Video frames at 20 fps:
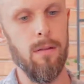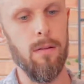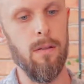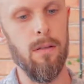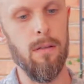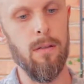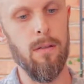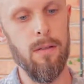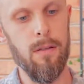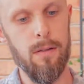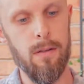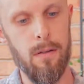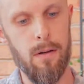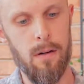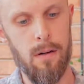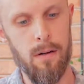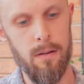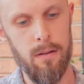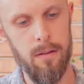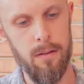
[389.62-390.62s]
It lists
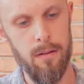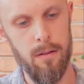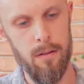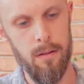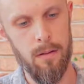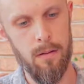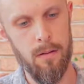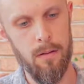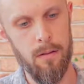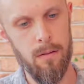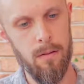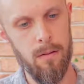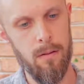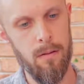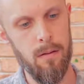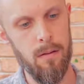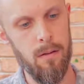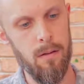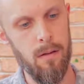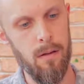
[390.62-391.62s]
all the
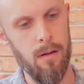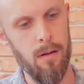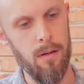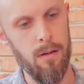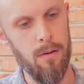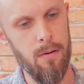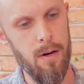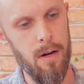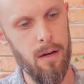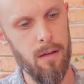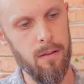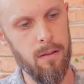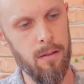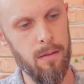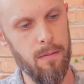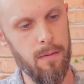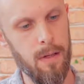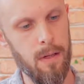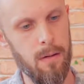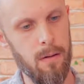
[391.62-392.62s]

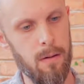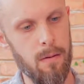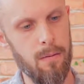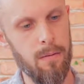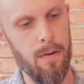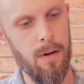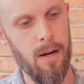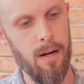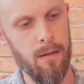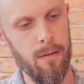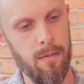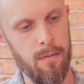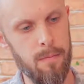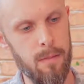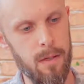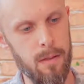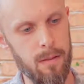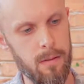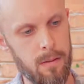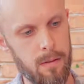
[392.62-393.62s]
underactive and overactive
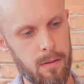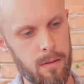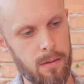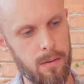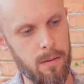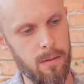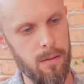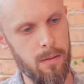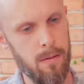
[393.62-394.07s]
muscles.